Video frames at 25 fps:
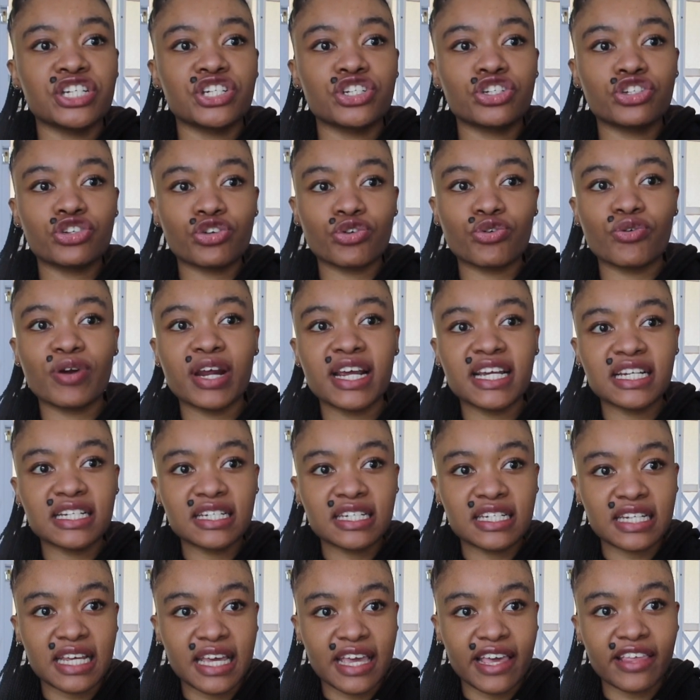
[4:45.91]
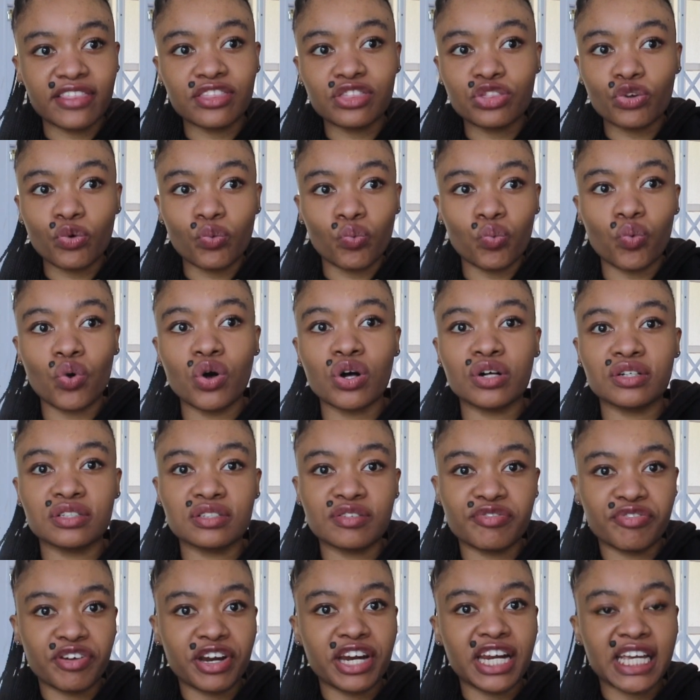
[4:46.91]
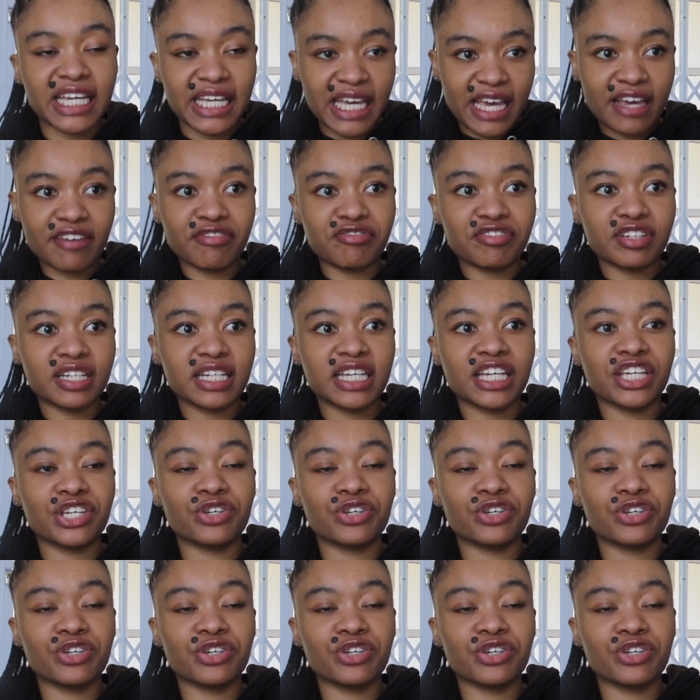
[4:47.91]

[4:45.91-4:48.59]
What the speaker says: tread in the world very carefully.